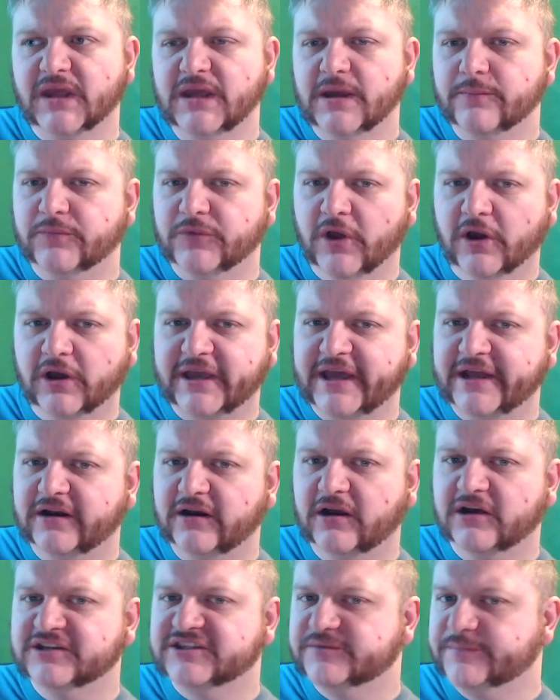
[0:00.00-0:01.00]
Not getting a
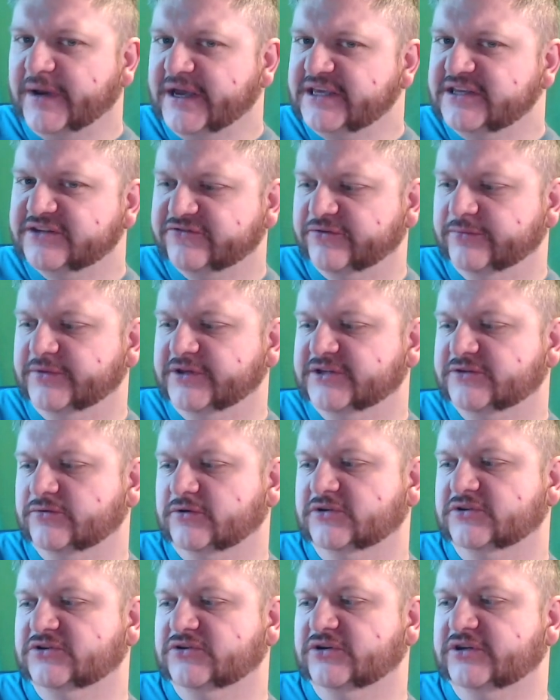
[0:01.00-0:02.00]
lot of spice from this
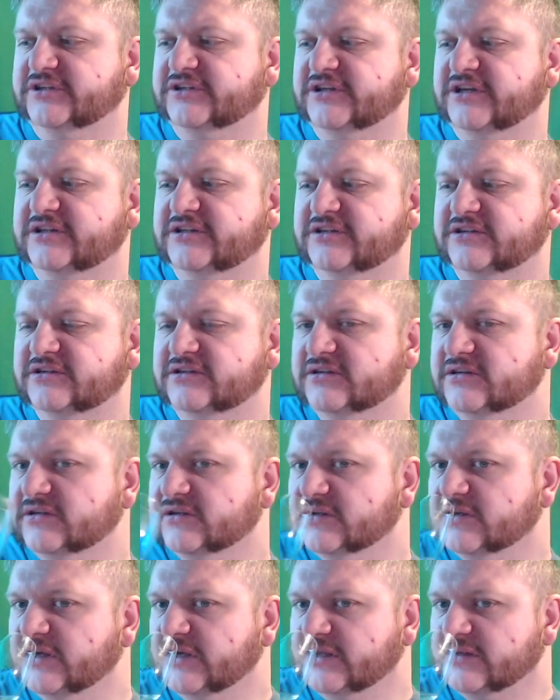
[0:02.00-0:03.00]
one, so it's
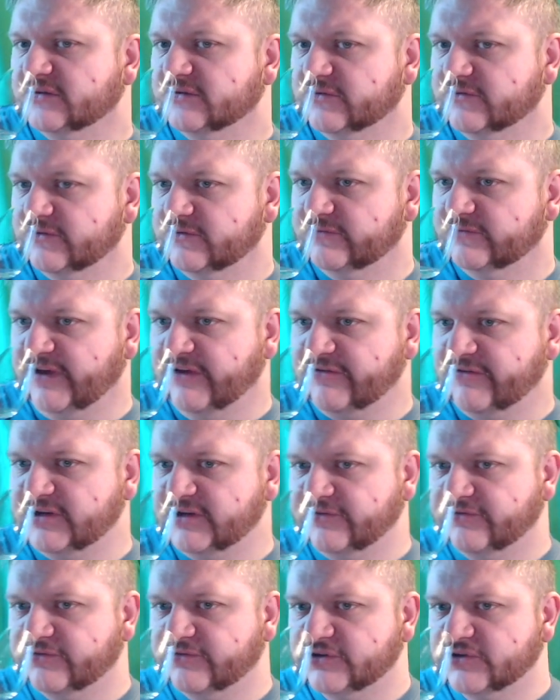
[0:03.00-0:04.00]
very
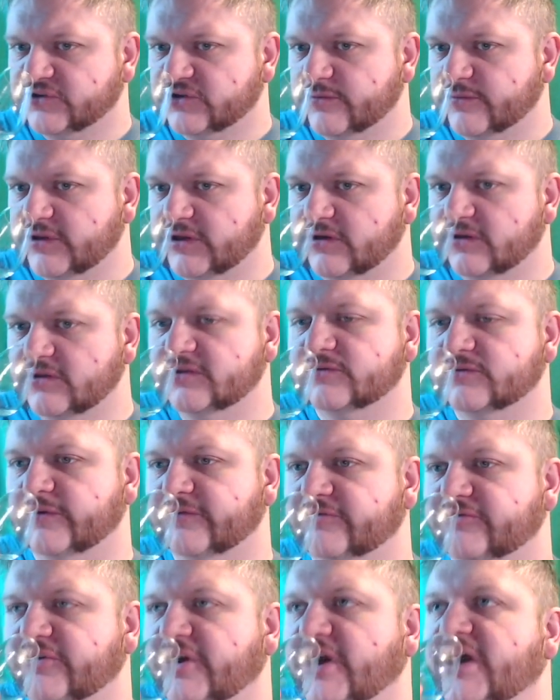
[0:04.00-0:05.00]
different to some of the others
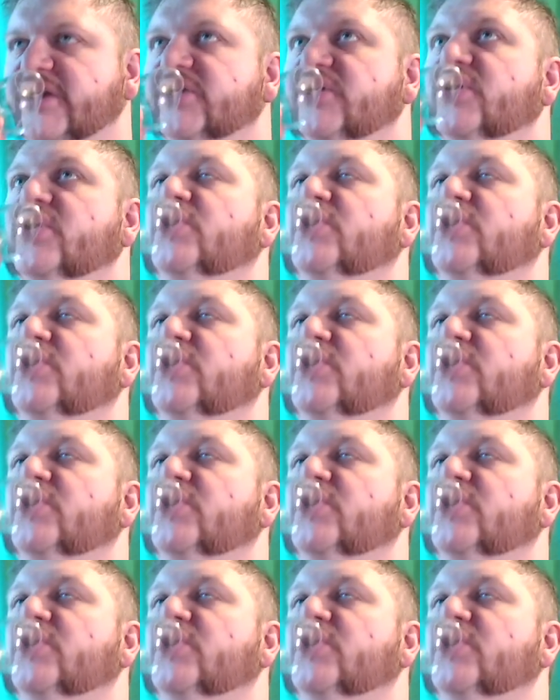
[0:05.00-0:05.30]
we've tried.